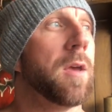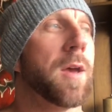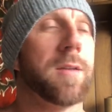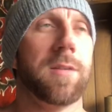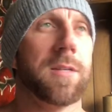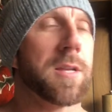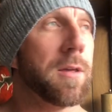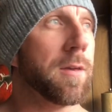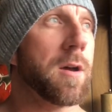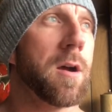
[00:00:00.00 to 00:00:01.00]
I
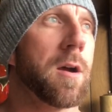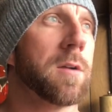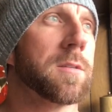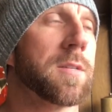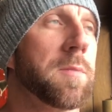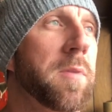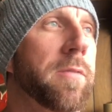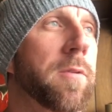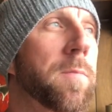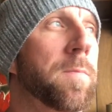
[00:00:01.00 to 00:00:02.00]
detail the cars, some of
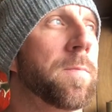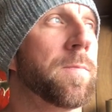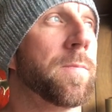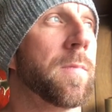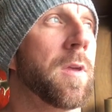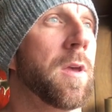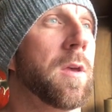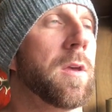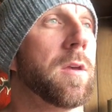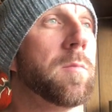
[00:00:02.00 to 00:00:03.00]
them,
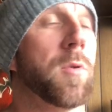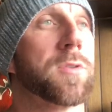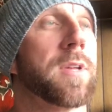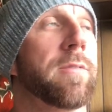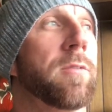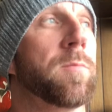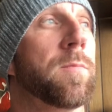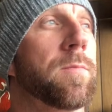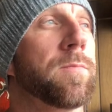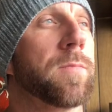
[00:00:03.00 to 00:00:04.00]
most of
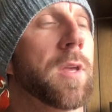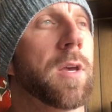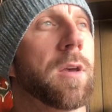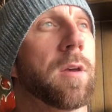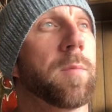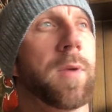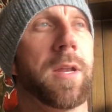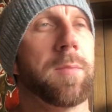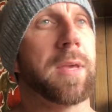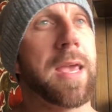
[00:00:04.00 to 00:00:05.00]
them.
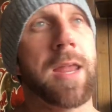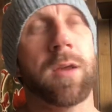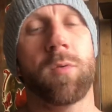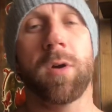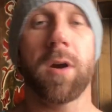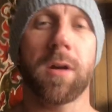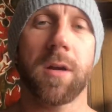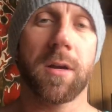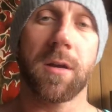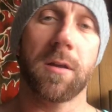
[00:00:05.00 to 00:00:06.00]
Any mechanic work
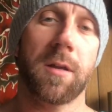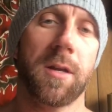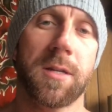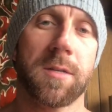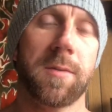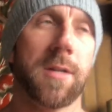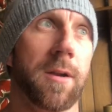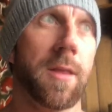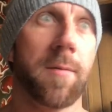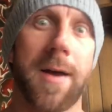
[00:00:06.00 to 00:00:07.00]
that needs to be done
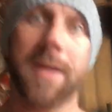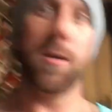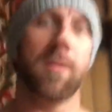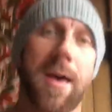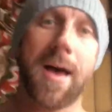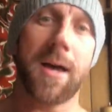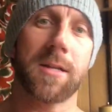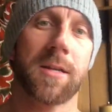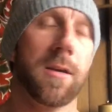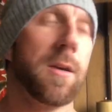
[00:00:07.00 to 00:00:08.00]
on them, I do
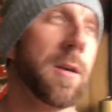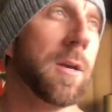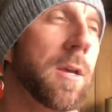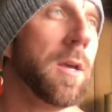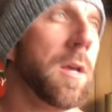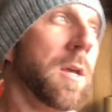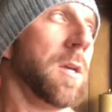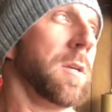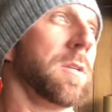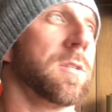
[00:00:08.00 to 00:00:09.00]
that.
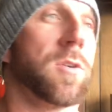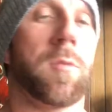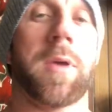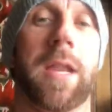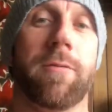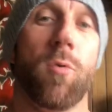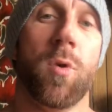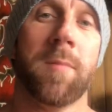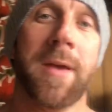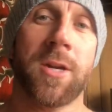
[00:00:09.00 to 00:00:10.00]
So I'm kind of a
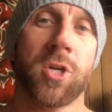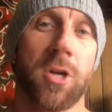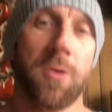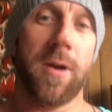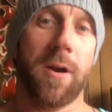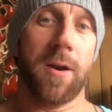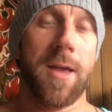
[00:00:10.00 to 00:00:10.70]
one-man show here.